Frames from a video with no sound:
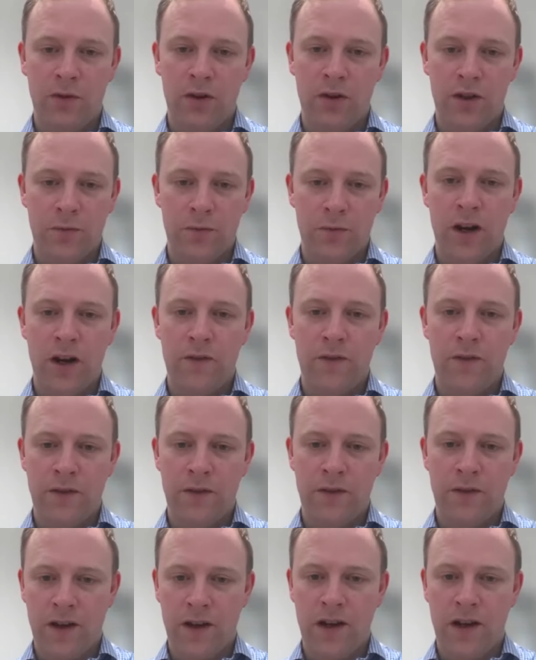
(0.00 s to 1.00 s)
to private
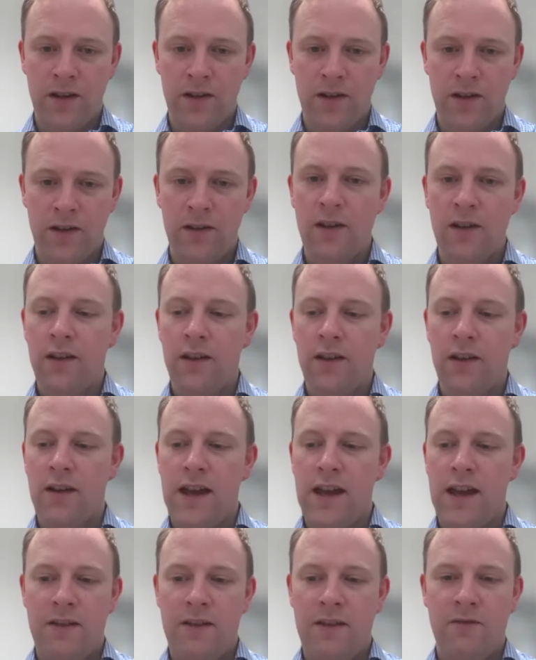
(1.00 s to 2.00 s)
providers
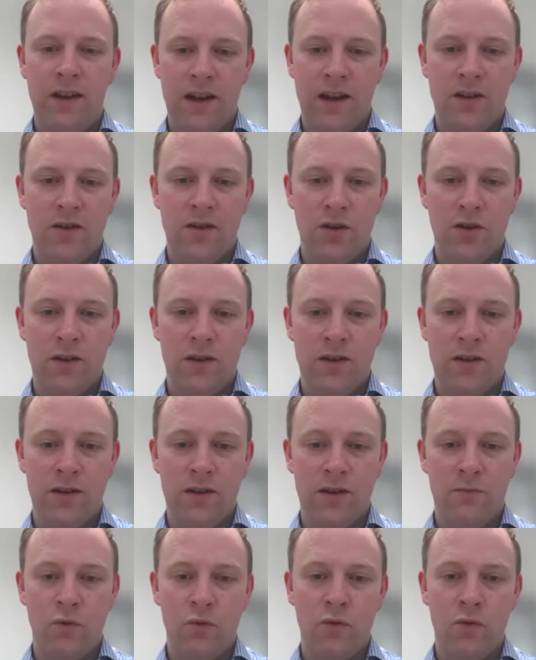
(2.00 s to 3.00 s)
if they can do it at
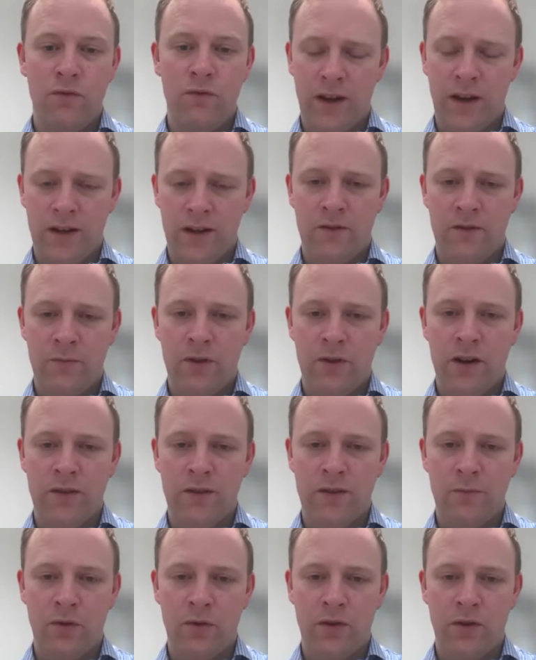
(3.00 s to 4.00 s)
a more effective price
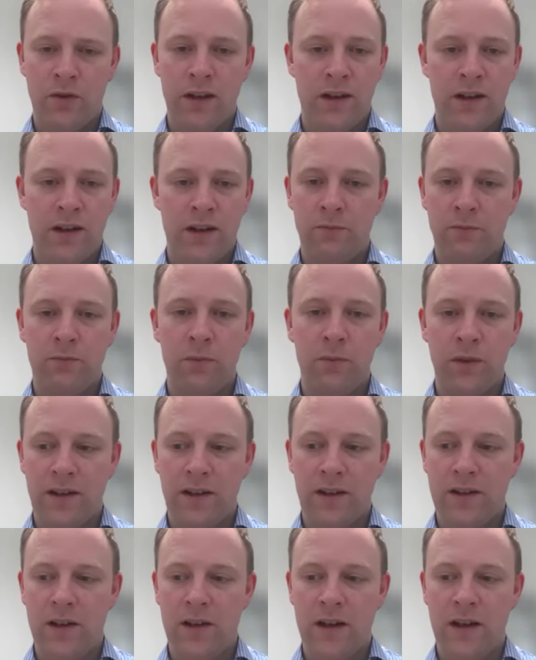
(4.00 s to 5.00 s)
point and a, probably
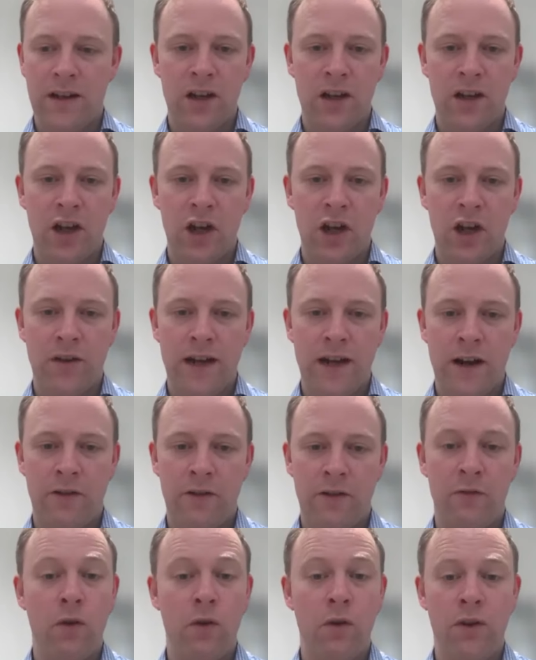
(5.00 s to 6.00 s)
at a, at a, lower
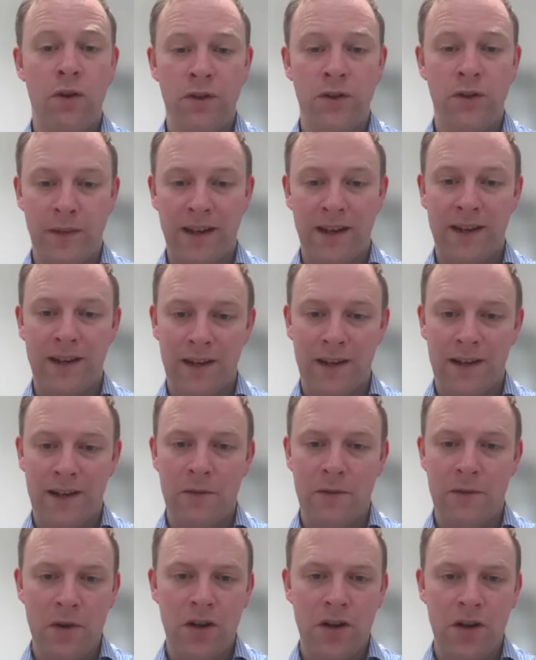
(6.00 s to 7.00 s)
tariff whilst maintaining
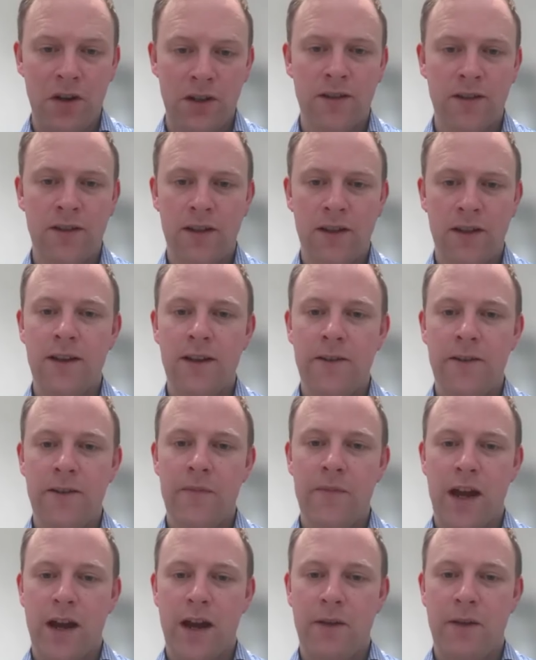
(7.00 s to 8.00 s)
their margins.
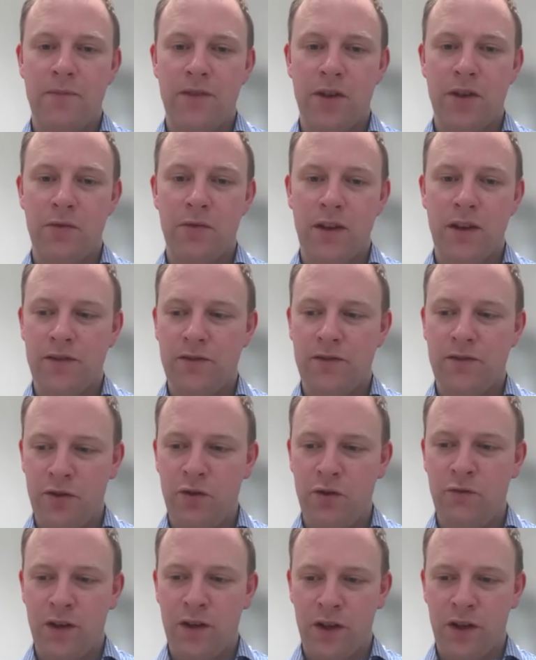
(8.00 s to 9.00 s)
Um, so, there's
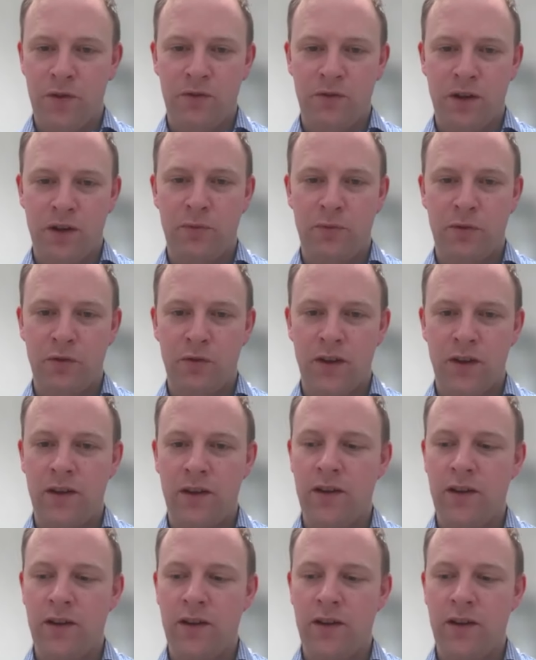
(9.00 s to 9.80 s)
two things we're really proving